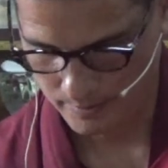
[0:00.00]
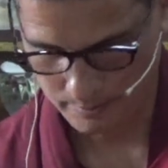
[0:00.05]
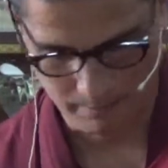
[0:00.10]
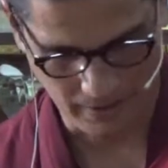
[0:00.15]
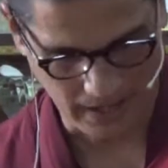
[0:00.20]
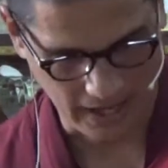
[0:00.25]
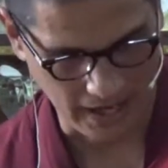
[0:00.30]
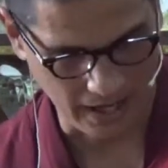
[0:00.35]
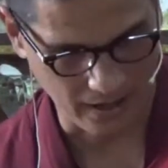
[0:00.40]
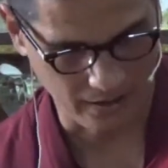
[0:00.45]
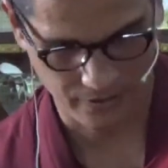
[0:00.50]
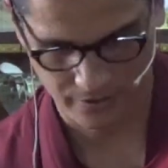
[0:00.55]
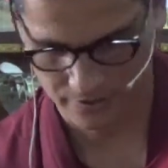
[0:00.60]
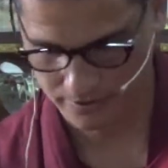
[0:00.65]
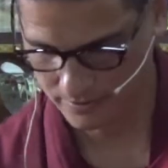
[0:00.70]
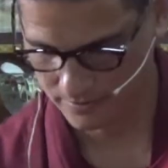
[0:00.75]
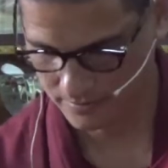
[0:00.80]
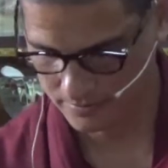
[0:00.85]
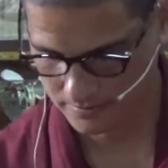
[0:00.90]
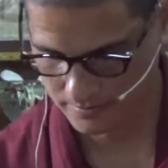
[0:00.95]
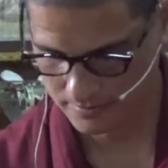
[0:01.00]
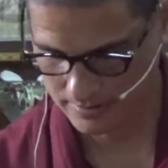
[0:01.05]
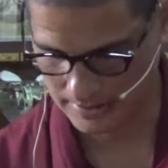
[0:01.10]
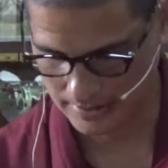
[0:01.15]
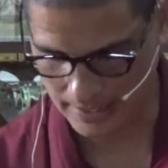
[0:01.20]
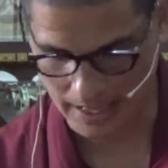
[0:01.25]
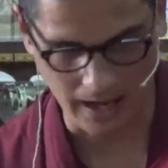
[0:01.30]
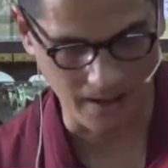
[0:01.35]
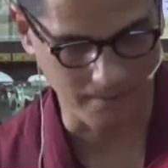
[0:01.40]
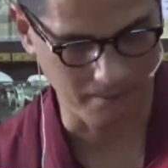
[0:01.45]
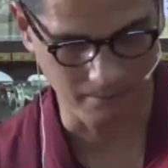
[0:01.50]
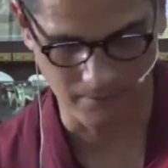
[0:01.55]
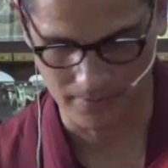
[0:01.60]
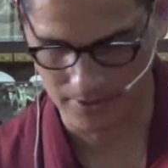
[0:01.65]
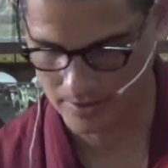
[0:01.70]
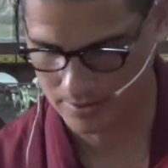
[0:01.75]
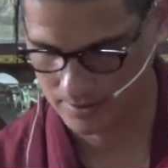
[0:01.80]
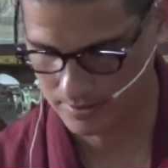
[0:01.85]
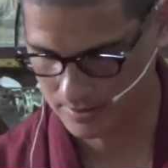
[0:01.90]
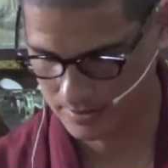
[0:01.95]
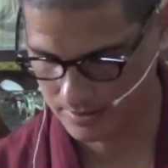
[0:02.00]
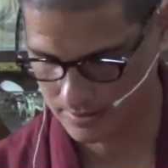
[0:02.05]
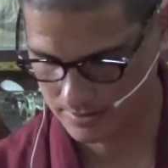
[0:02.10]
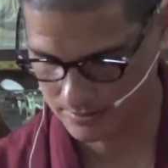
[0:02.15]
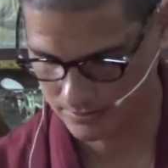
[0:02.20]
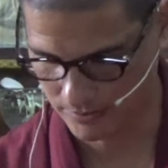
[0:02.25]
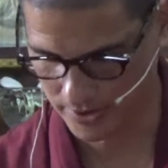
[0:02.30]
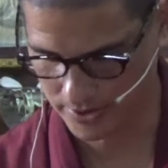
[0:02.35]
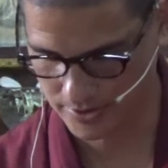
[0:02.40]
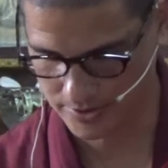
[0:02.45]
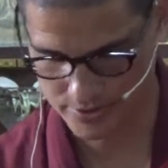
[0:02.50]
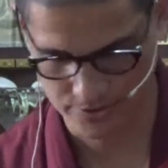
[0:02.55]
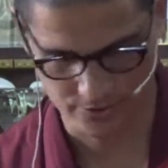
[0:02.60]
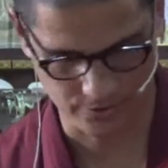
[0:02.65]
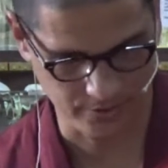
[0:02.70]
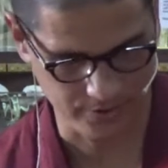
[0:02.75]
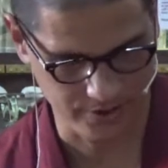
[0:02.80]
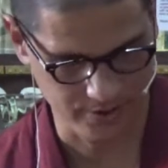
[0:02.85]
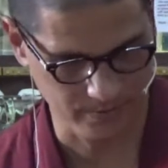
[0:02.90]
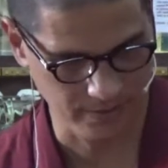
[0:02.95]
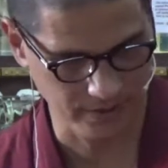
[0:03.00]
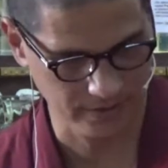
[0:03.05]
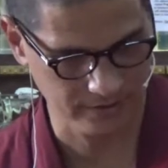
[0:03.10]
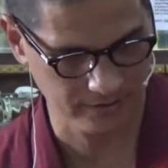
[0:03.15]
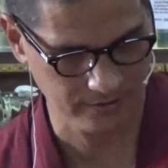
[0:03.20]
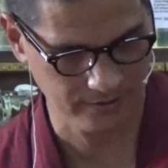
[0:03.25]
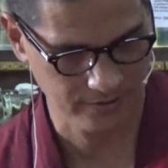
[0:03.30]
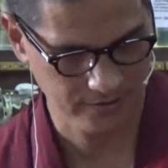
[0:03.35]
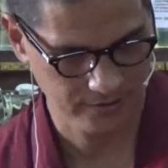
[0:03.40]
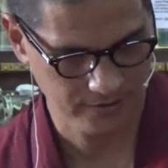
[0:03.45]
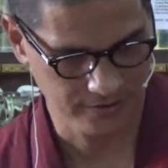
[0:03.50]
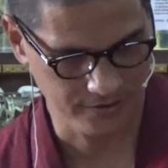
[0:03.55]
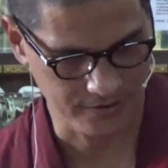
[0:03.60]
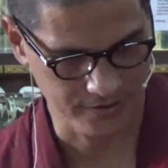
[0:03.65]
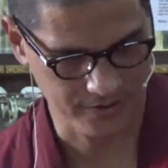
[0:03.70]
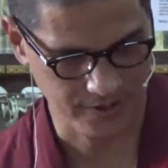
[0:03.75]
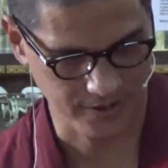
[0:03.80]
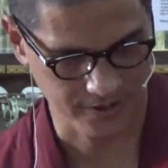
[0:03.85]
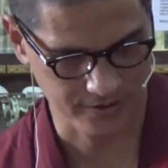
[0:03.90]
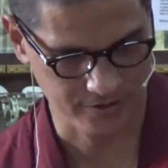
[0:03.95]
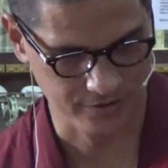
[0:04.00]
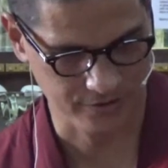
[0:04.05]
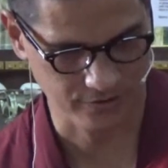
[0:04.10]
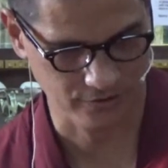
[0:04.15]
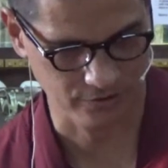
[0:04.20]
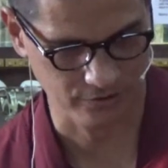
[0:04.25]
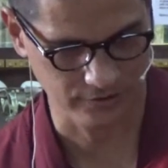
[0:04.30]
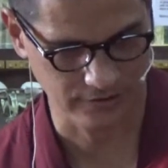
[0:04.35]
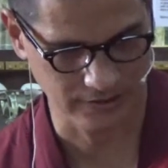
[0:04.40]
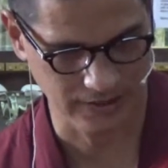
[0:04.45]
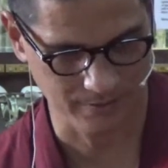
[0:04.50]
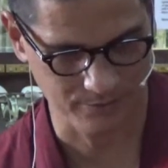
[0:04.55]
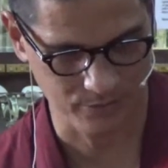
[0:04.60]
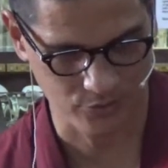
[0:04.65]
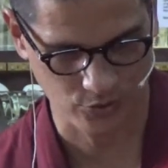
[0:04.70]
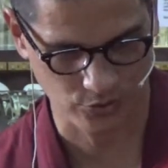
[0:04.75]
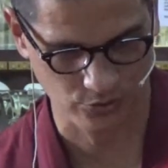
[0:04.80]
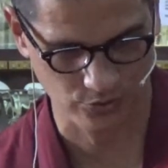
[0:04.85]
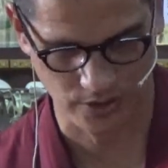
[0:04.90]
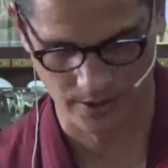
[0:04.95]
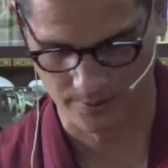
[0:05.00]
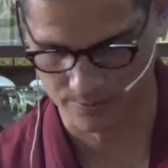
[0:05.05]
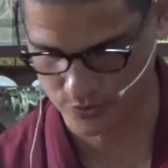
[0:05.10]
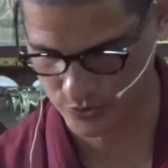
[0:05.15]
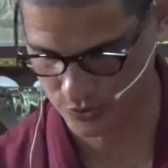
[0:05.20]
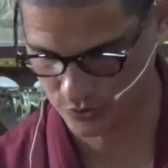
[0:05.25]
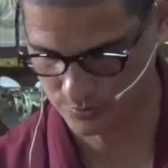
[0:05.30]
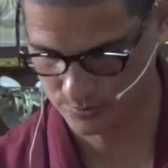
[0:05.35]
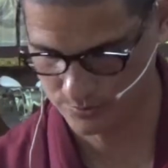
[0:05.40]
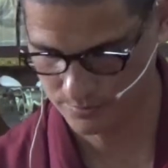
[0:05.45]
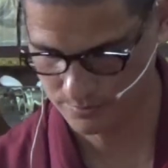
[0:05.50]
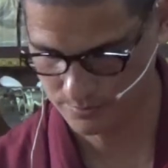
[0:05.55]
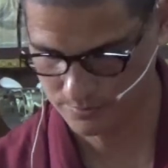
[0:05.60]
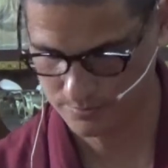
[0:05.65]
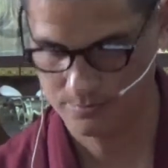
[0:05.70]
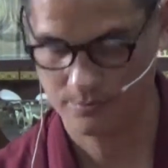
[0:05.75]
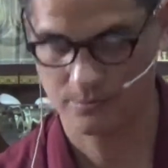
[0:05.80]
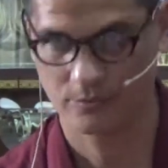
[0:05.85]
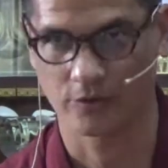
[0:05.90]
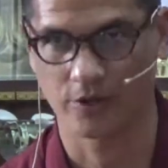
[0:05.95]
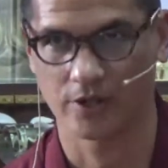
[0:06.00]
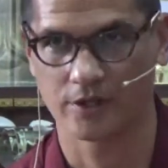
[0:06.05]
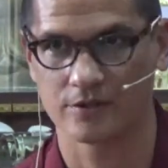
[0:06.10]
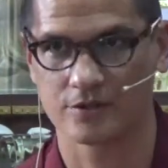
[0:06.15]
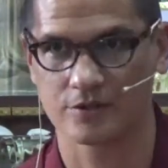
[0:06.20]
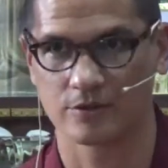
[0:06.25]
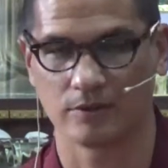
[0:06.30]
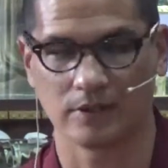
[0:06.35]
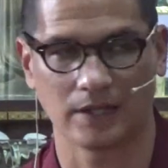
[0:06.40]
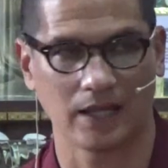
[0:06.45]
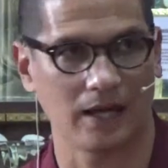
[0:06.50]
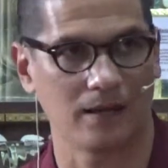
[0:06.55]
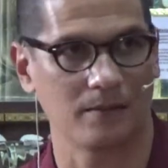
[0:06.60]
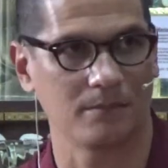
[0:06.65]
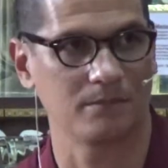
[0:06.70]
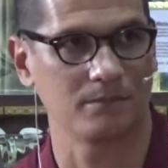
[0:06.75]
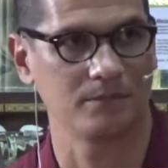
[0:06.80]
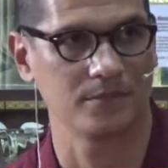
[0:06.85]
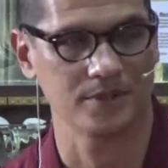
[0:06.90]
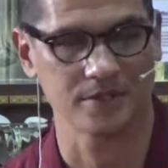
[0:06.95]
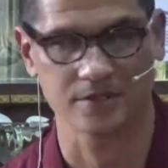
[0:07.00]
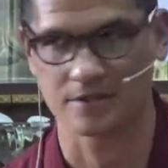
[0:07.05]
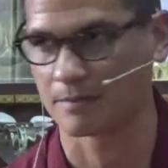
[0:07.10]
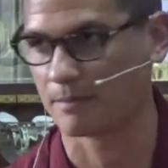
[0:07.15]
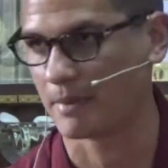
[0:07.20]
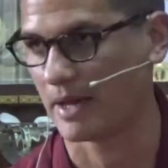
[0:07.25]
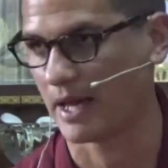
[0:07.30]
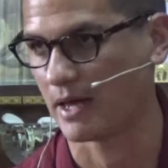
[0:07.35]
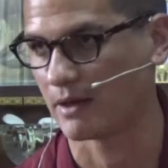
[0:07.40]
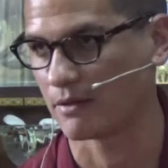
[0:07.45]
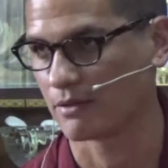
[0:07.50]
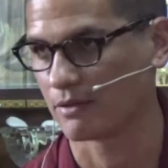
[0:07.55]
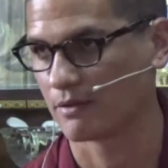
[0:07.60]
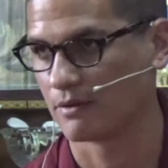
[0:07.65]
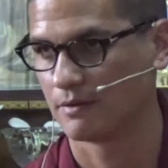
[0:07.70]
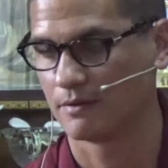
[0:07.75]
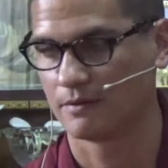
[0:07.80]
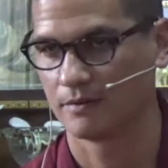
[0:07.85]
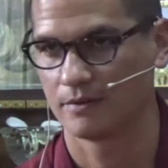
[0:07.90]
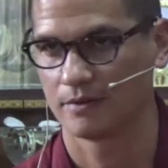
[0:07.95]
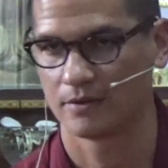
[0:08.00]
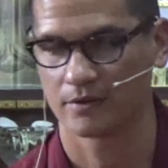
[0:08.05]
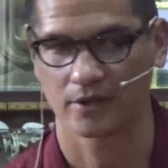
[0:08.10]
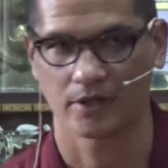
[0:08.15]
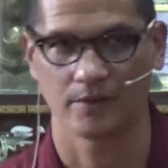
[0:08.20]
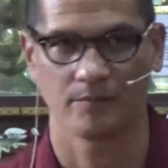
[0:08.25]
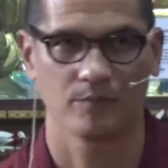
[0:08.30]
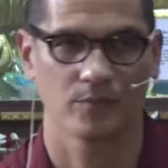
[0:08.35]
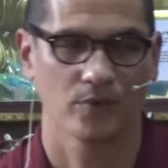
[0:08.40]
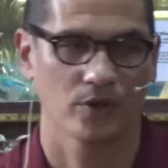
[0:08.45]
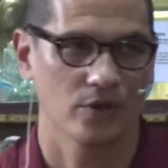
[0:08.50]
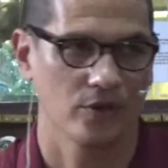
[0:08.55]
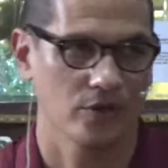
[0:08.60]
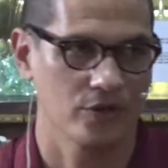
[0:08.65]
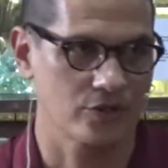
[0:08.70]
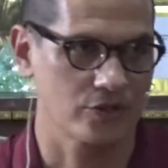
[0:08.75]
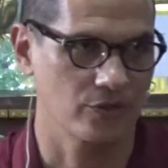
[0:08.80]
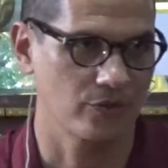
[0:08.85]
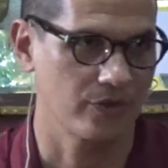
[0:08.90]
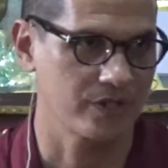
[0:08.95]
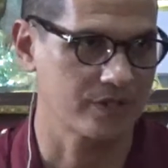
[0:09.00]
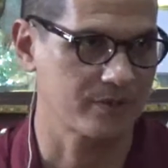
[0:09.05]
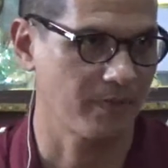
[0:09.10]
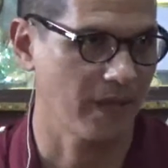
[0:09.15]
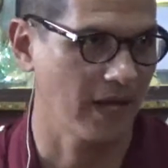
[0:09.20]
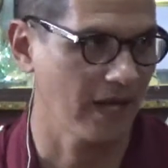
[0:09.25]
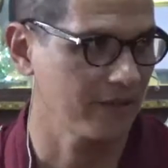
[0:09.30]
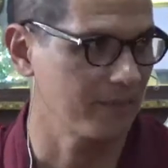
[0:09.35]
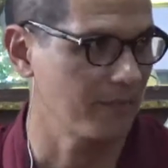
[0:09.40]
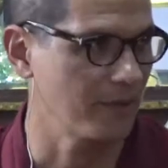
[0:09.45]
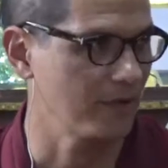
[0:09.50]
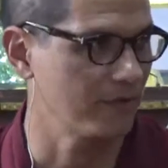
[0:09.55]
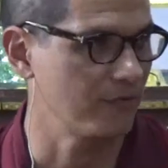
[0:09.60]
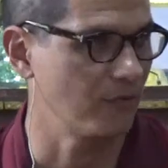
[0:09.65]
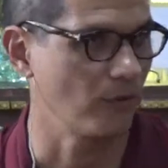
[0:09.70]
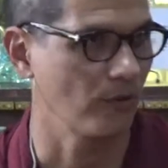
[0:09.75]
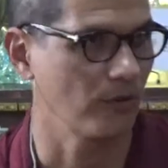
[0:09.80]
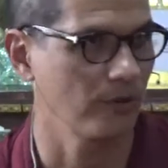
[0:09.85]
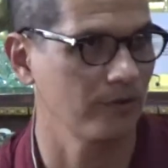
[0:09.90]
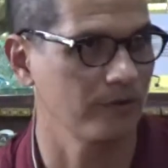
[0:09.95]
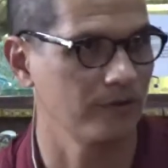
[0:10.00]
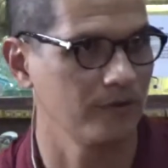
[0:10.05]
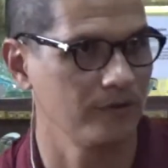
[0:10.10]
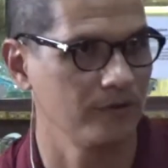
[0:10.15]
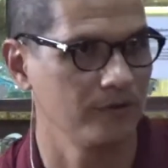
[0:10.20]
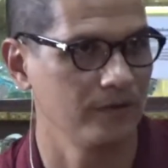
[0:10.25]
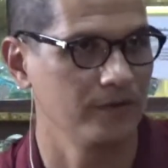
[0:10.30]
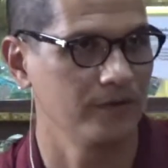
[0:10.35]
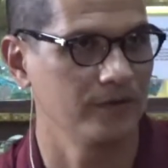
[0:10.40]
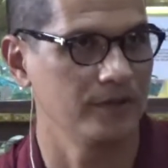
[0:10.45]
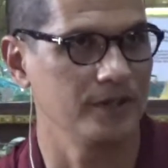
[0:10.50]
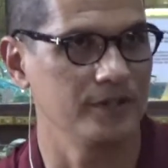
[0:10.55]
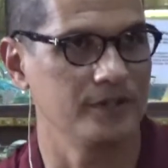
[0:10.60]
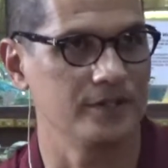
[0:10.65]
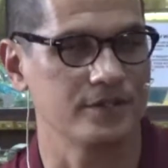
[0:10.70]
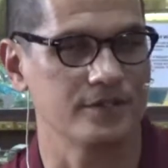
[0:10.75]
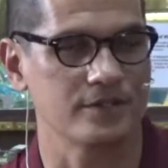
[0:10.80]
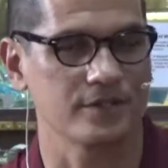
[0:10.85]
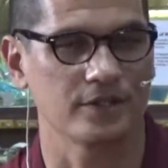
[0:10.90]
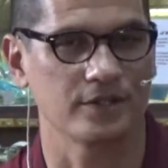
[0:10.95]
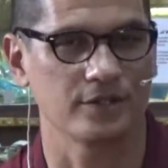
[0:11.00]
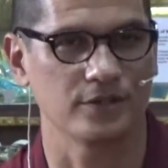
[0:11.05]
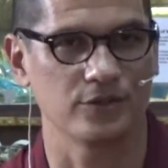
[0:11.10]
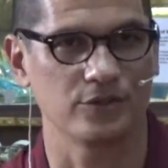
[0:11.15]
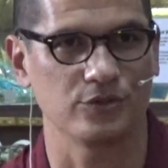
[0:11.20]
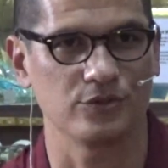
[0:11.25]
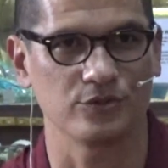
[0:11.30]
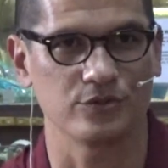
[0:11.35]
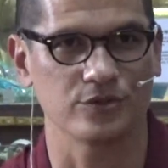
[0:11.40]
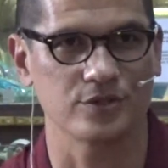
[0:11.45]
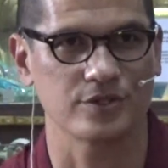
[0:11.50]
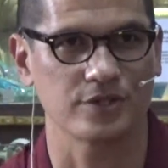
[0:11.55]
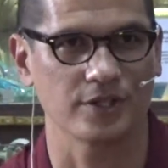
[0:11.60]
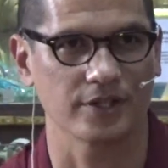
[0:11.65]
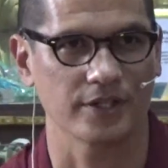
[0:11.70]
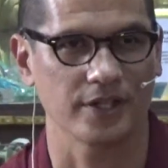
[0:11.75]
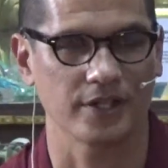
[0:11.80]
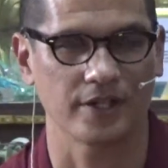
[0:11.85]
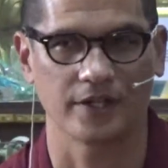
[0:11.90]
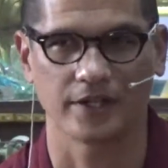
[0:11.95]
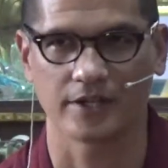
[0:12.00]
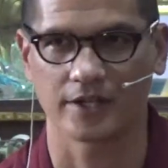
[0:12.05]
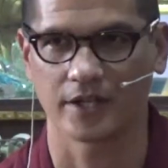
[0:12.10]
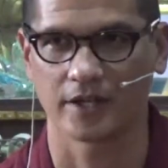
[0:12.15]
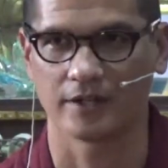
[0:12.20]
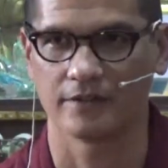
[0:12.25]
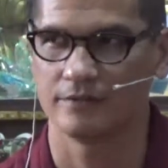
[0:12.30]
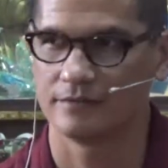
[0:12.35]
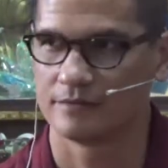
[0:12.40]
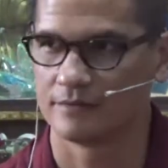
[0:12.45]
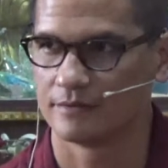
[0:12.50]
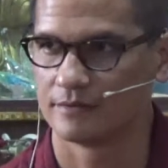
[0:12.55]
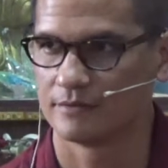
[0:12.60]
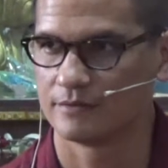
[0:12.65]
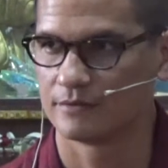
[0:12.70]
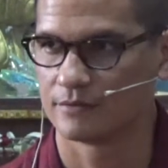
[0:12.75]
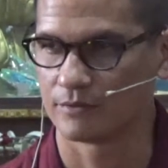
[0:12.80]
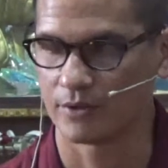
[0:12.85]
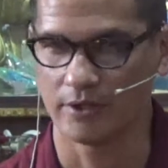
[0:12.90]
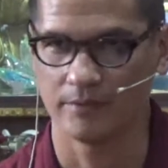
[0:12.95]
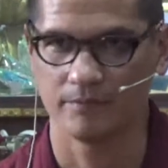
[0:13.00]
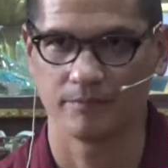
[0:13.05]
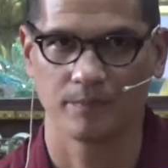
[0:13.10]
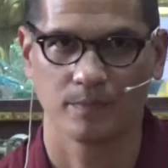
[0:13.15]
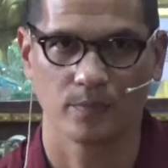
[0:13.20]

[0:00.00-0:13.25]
Path, lama, right? So in Tibetan, this text is called Lam So Nam Sum, right? So Lam is the path, okay? So this path metaphor is used again and again, right?